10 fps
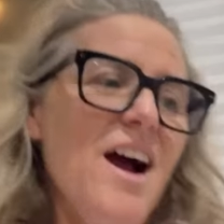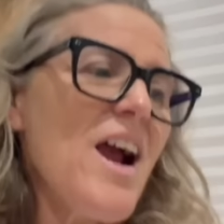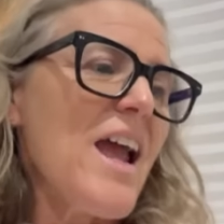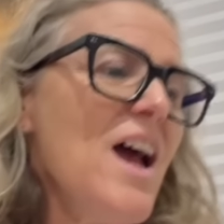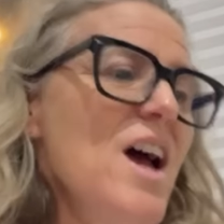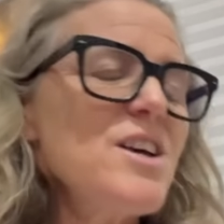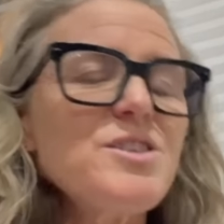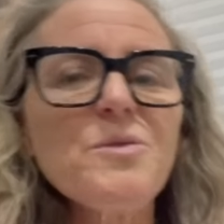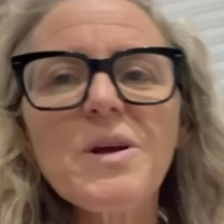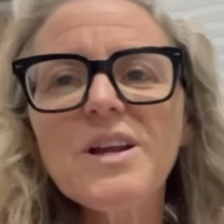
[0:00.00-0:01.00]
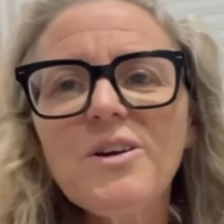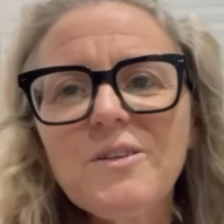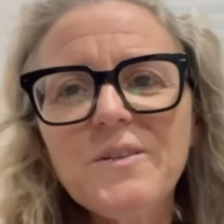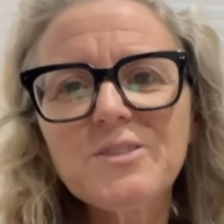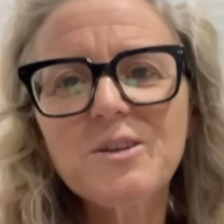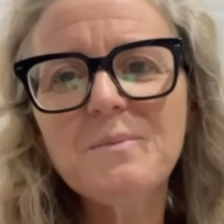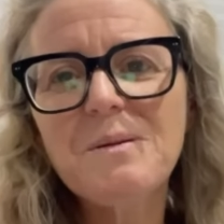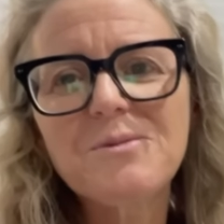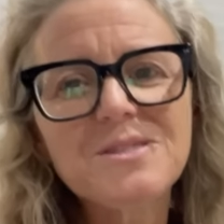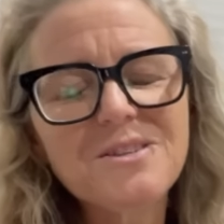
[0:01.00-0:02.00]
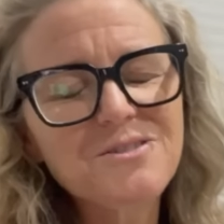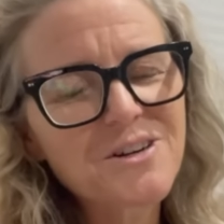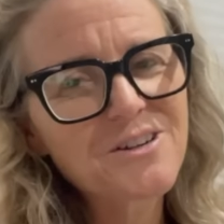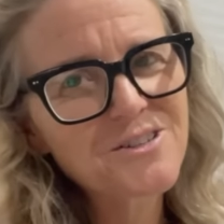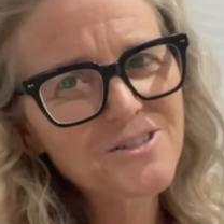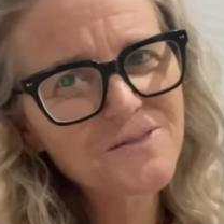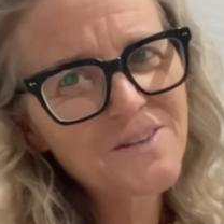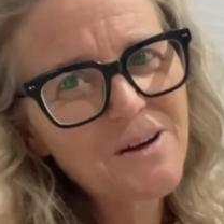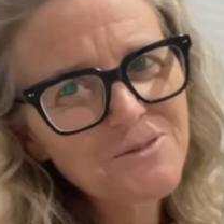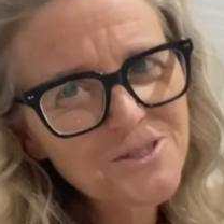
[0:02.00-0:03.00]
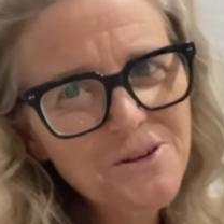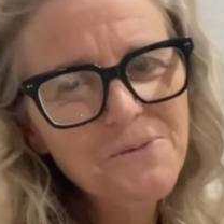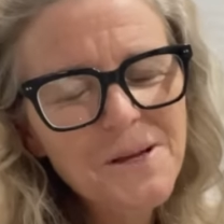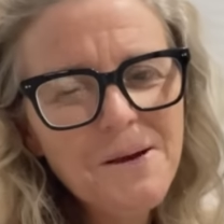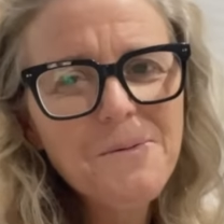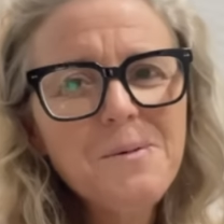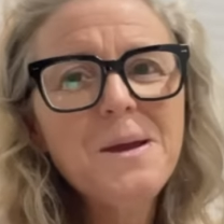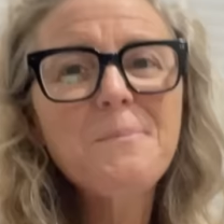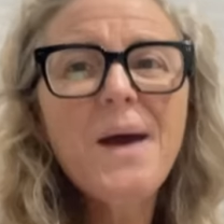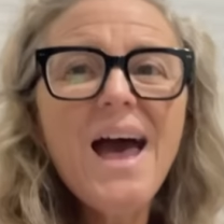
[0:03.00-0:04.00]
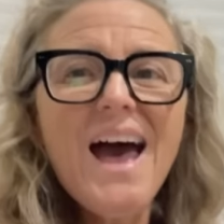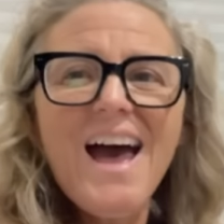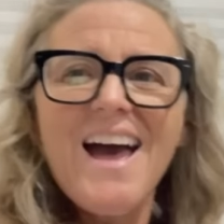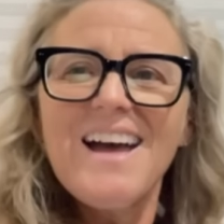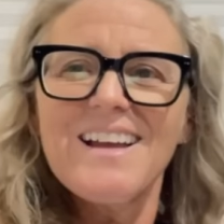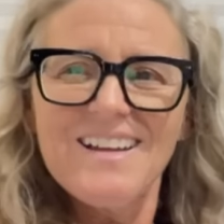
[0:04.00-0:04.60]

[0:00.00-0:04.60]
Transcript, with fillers: All right. So we're going to go on a field trip. Maybe we'll see you at Trader Joe's. If not, we'll show you what we get when we get back.